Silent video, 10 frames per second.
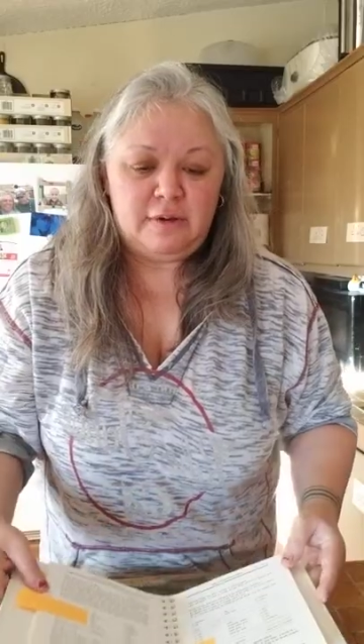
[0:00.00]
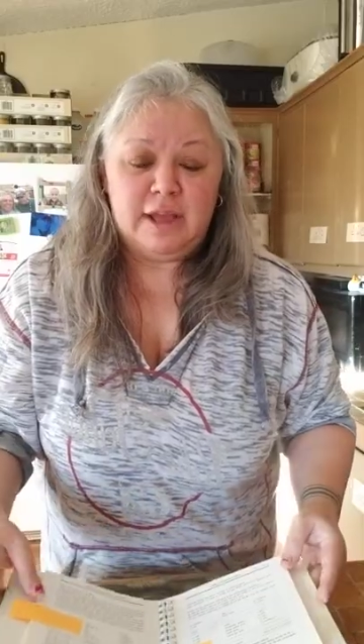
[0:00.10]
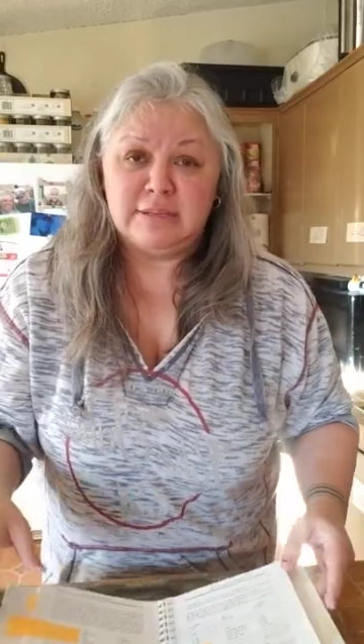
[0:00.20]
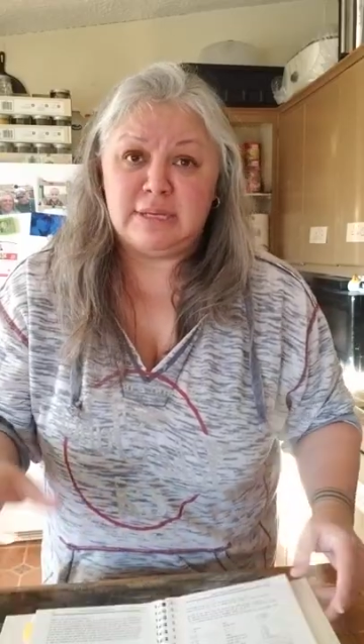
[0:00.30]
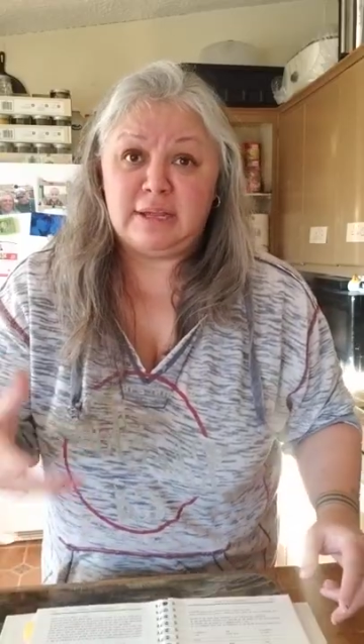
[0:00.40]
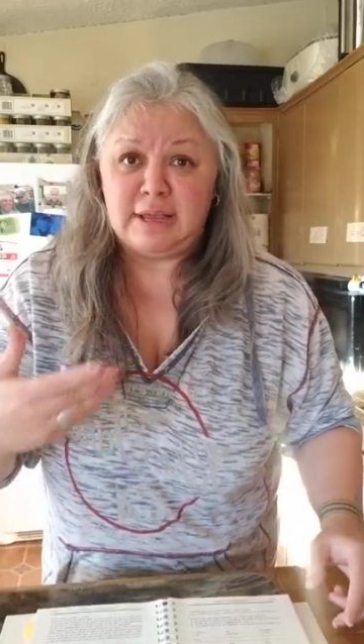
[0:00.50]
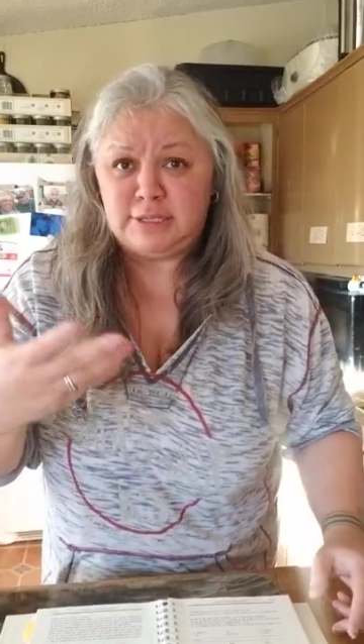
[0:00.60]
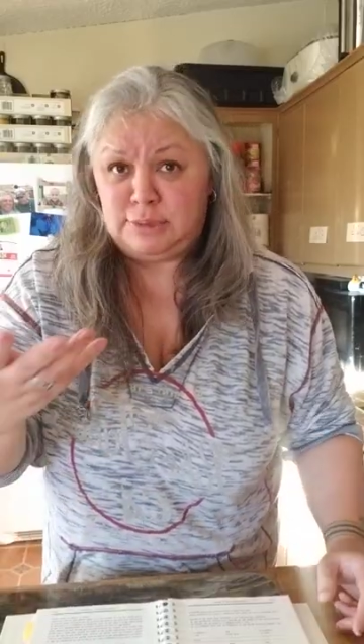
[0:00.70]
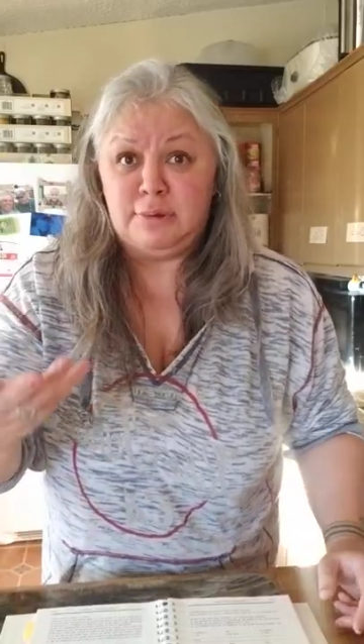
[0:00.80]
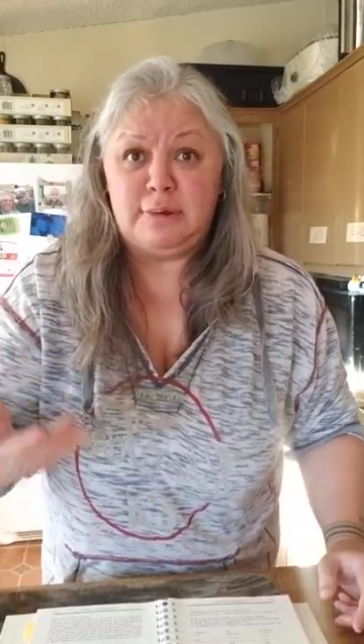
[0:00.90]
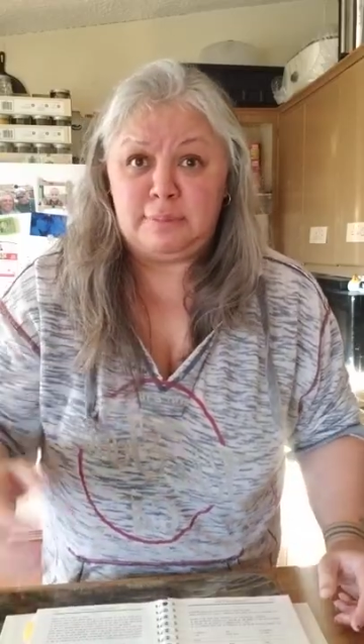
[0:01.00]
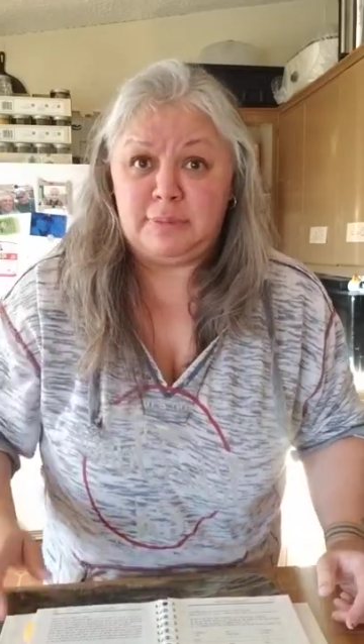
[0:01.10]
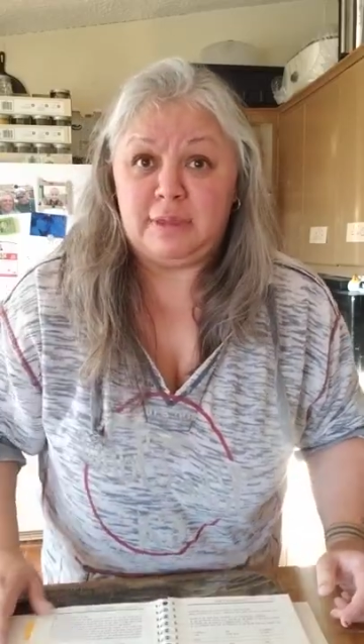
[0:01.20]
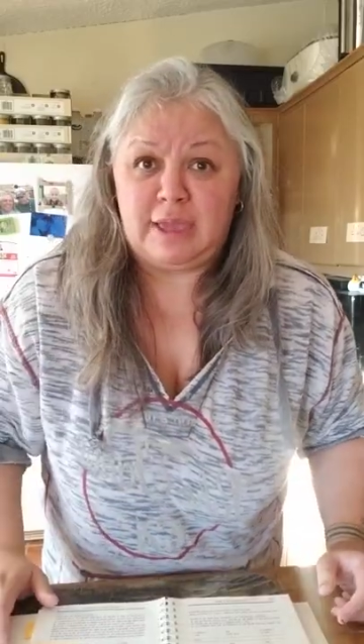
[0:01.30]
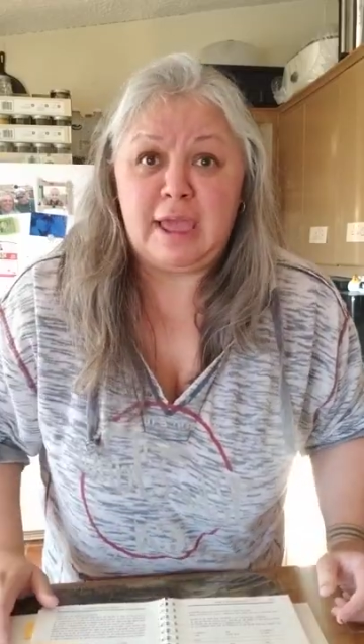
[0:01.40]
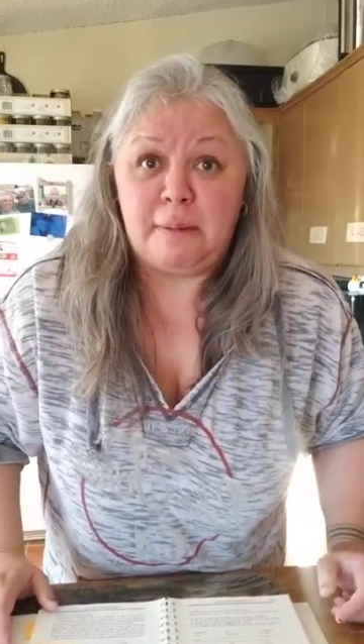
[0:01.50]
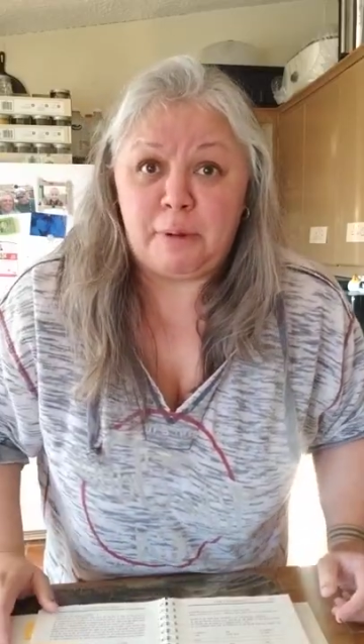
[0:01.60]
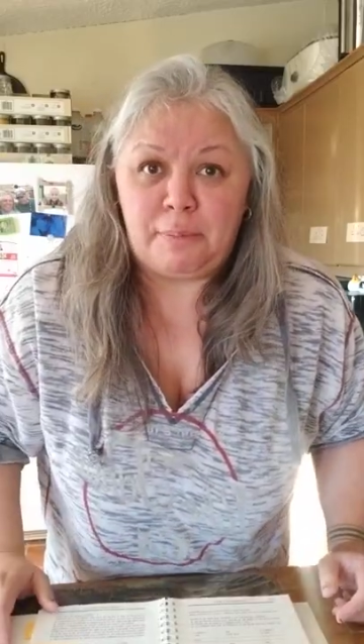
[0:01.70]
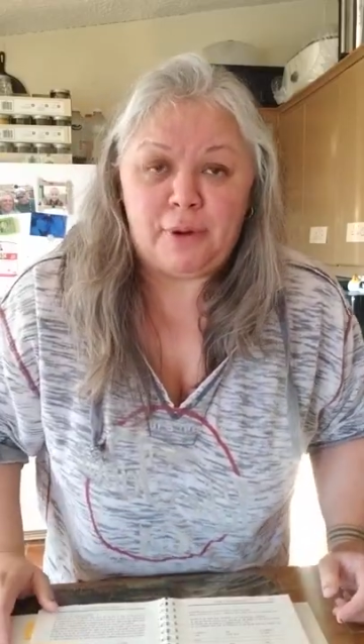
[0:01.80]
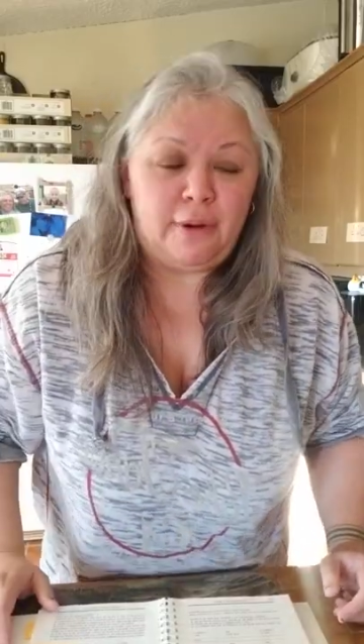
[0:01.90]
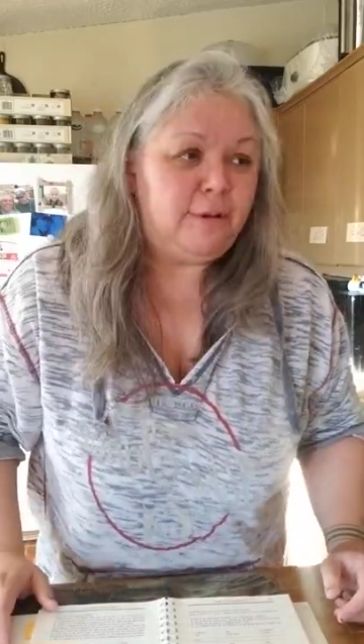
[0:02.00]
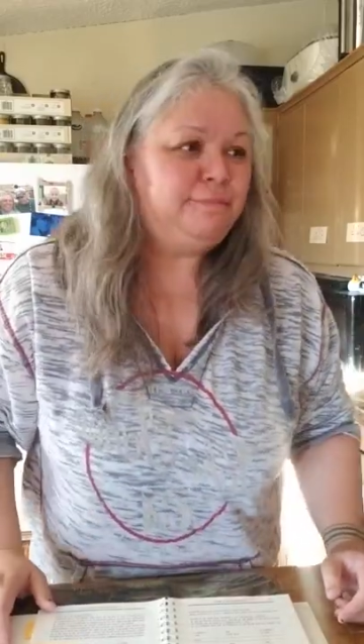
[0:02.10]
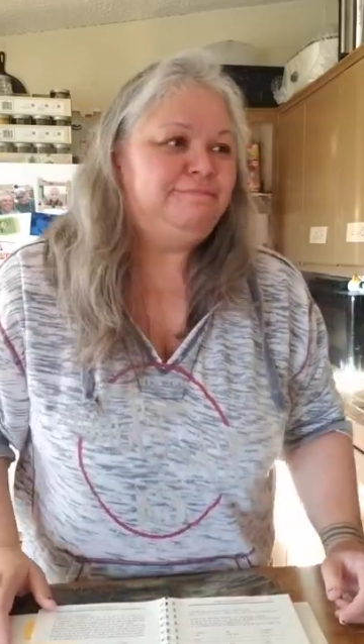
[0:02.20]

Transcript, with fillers: until I screwed up the camera part.